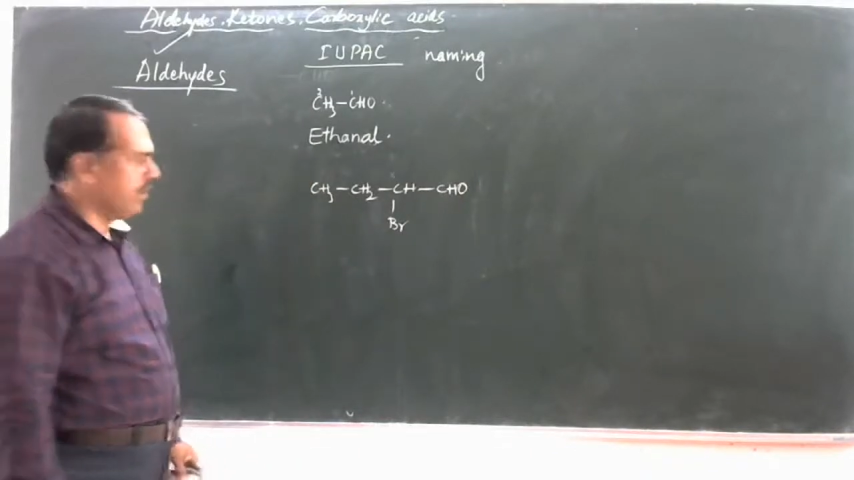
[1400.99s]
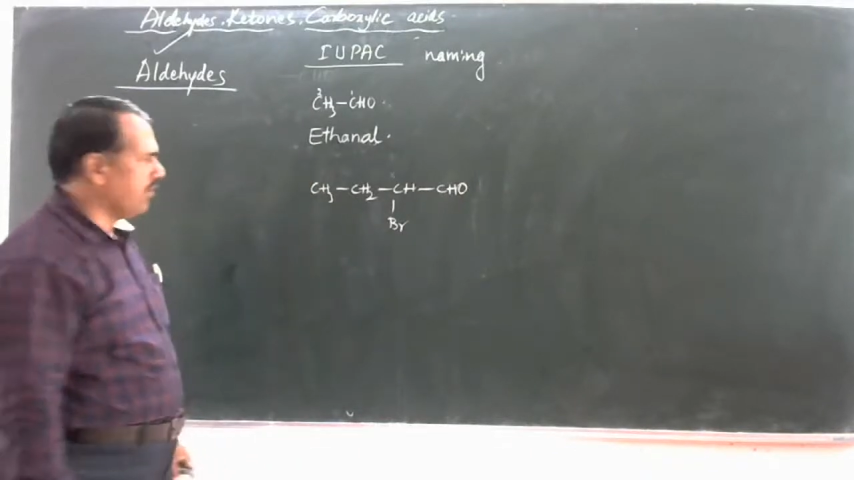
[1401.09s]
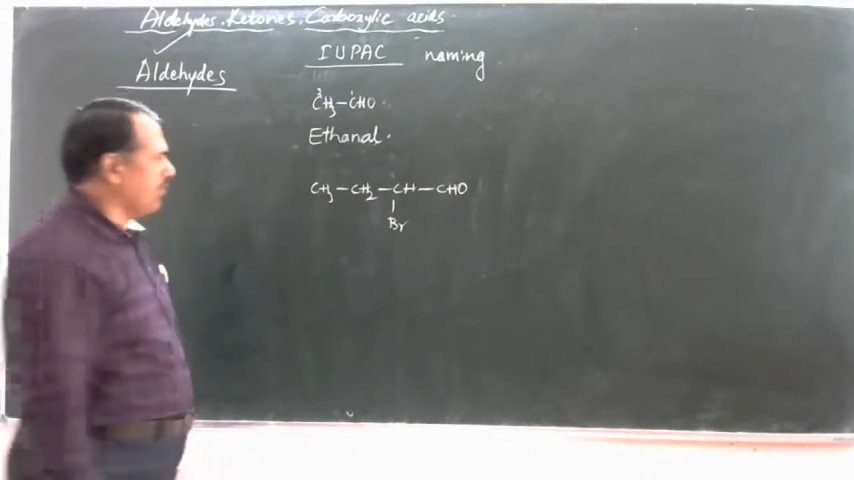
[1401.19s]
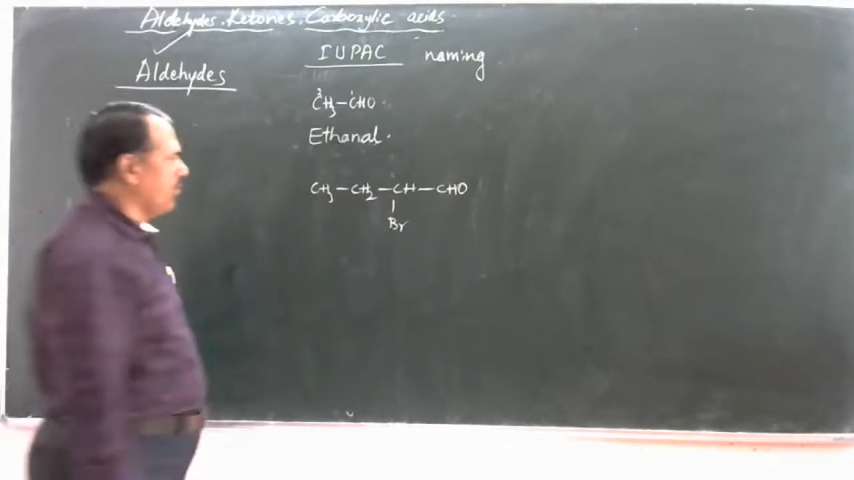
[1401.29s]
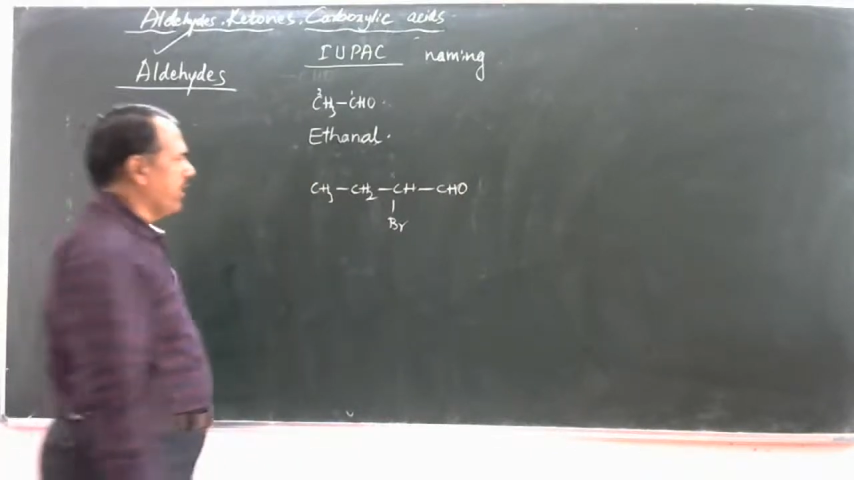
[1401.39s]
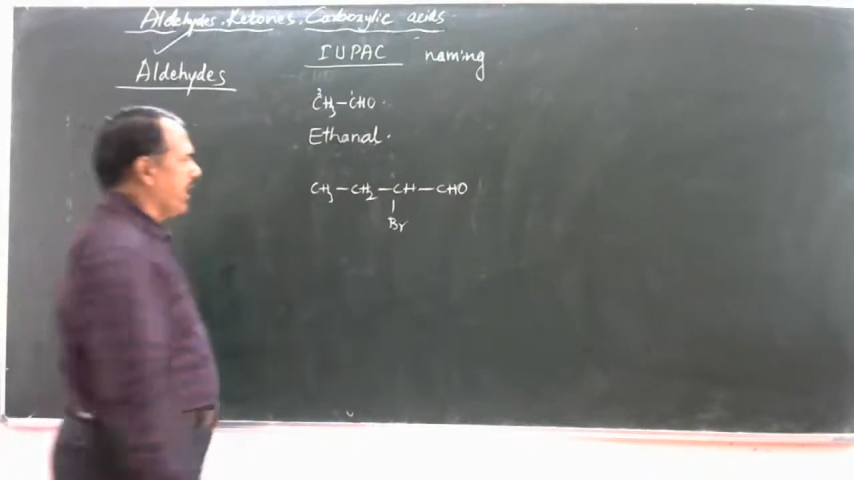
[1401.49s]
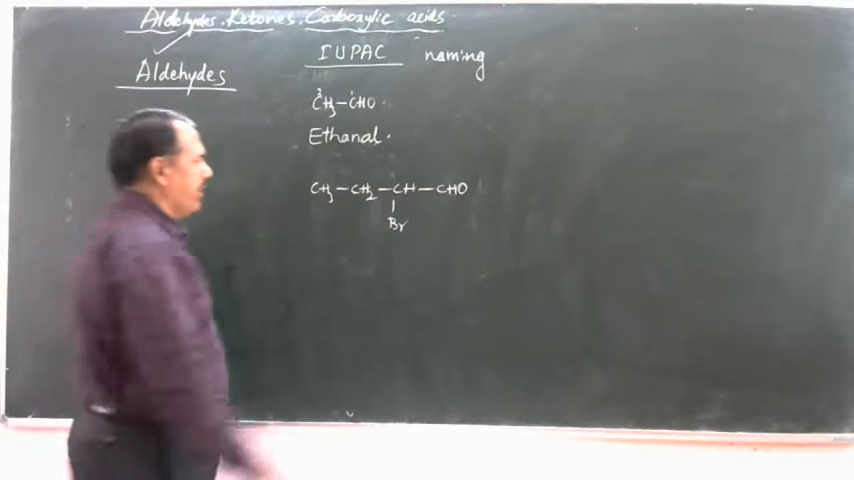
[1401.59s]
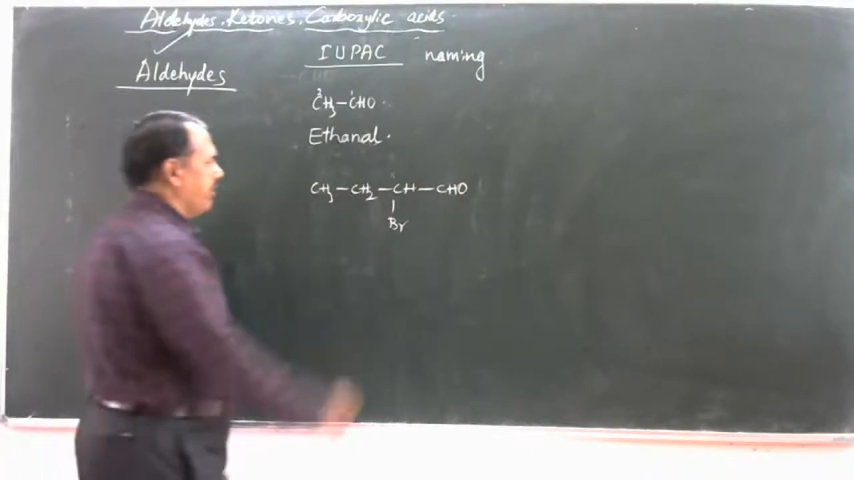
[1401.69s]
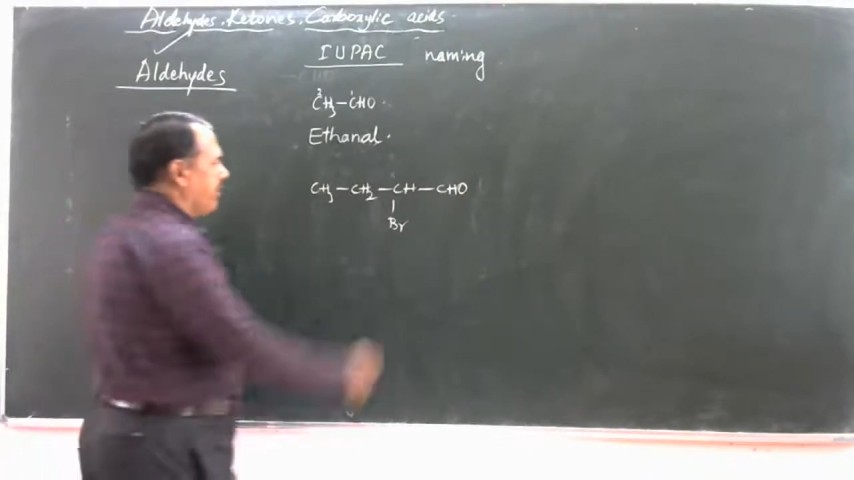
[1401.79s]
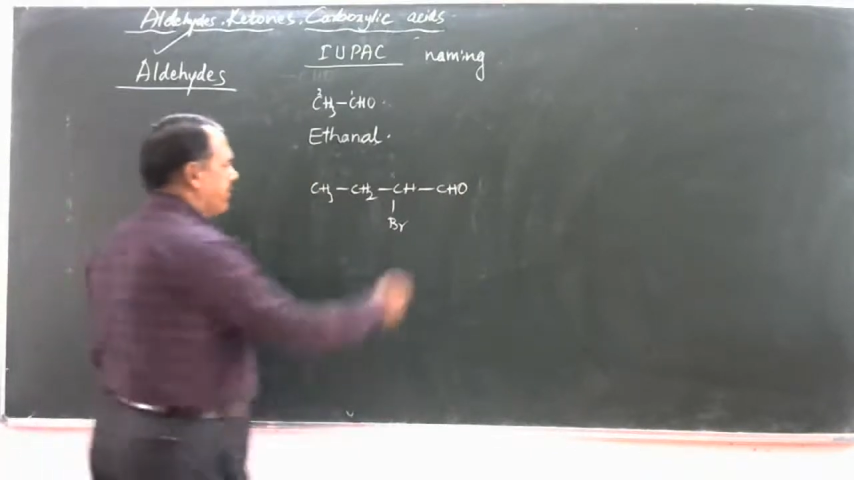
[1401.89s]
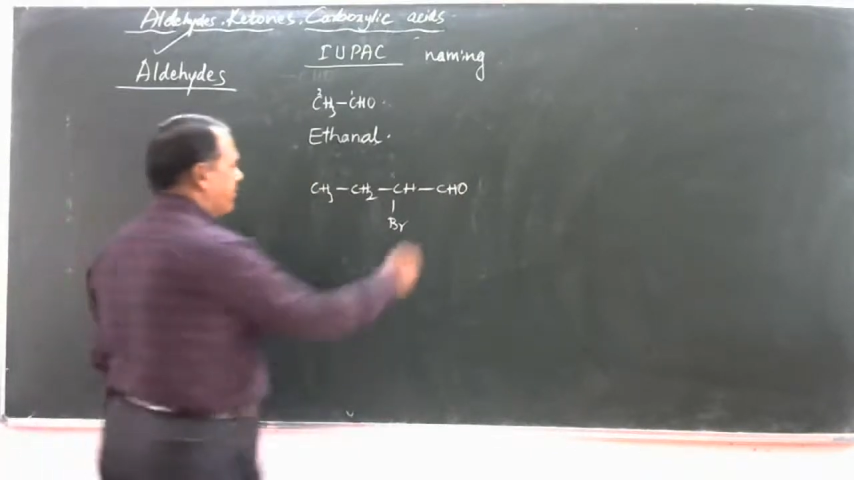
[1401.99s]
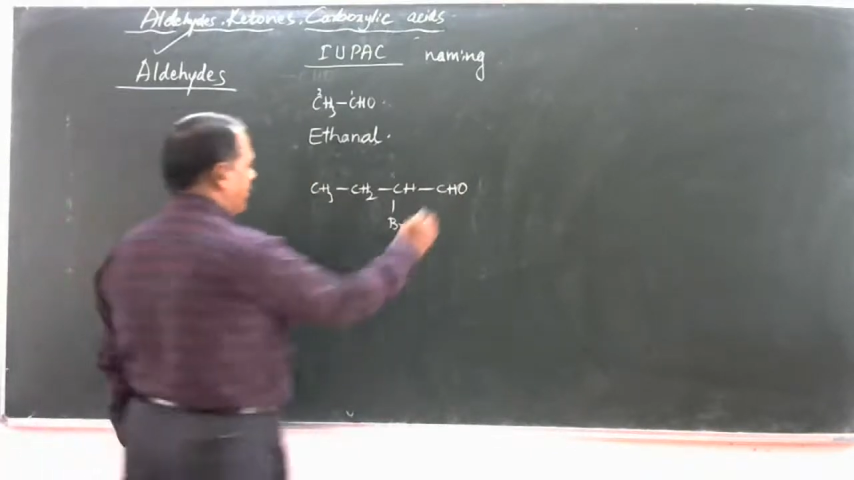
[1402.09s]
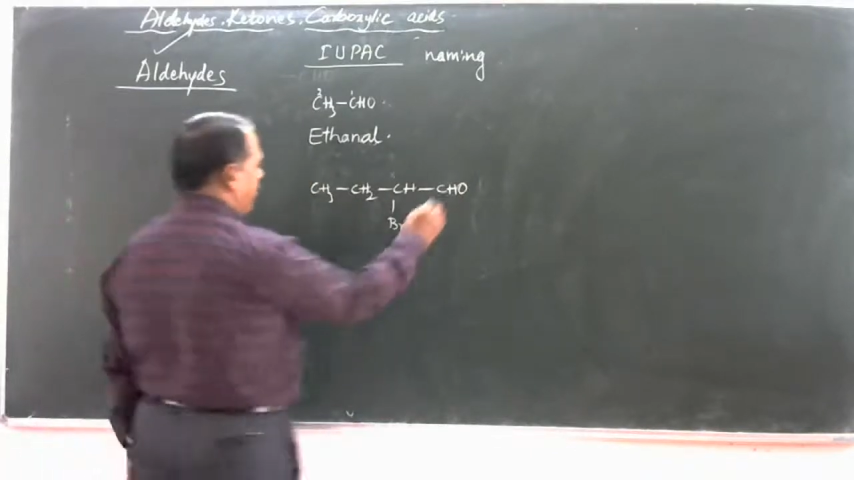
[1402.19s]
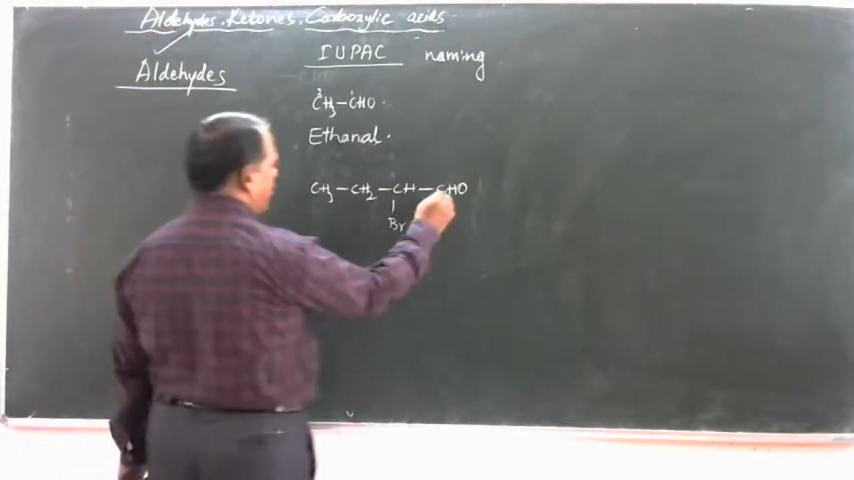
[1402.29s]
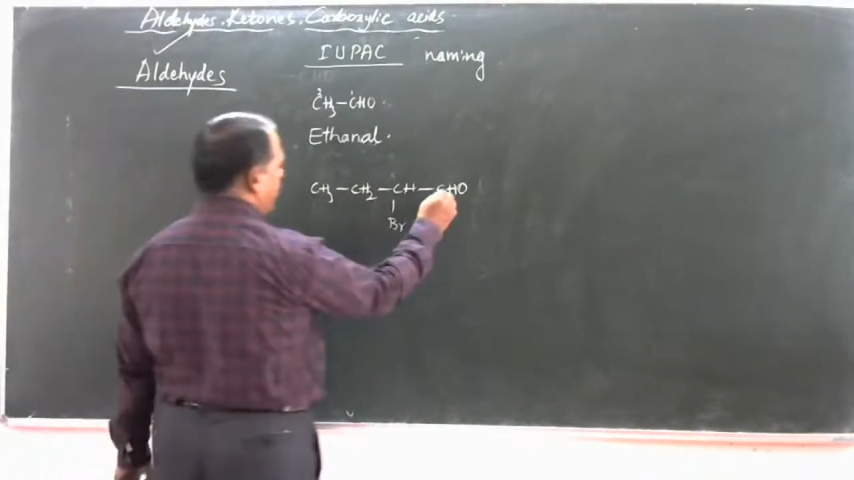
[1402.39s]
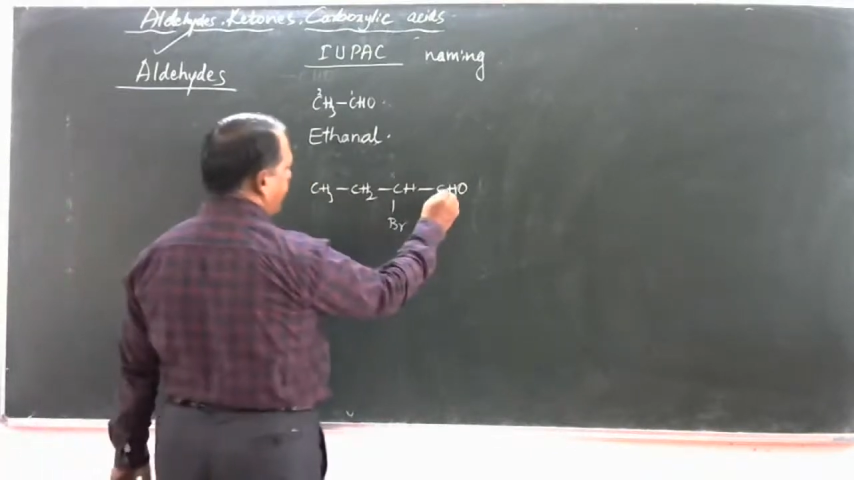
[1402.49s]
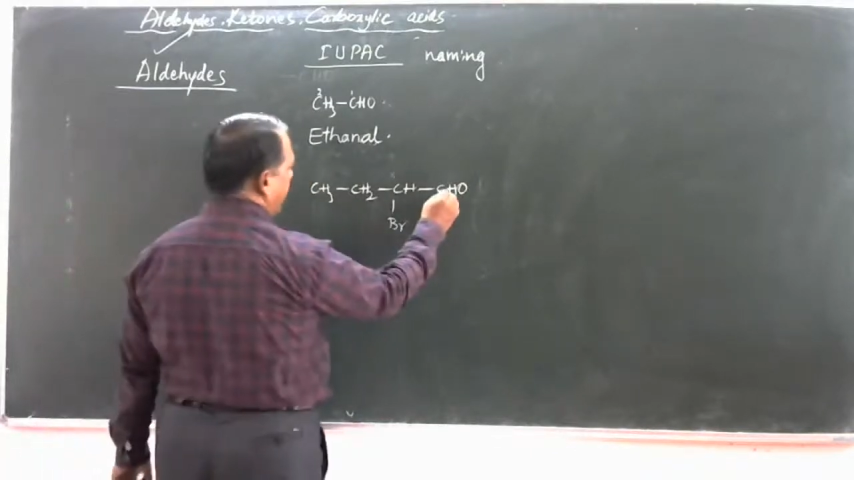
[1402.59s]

See, we have a functional group